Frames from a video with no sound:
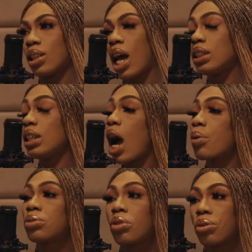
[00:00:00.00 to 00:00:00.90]
I say, I
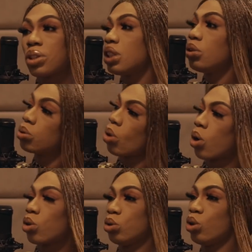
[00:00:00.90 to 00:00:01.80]
will talk. They say, no
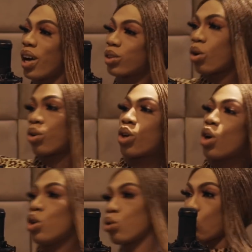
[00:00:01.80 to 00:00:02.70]
talk. You over talk.
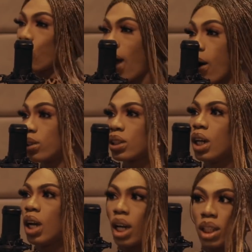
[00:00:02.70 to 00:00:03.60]
You will come out.
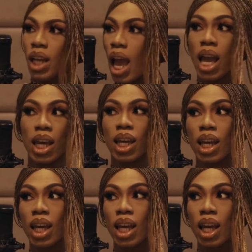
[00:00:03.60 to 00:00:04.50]

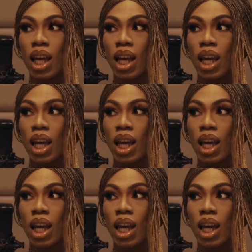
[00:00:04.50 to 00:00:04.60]
Yes.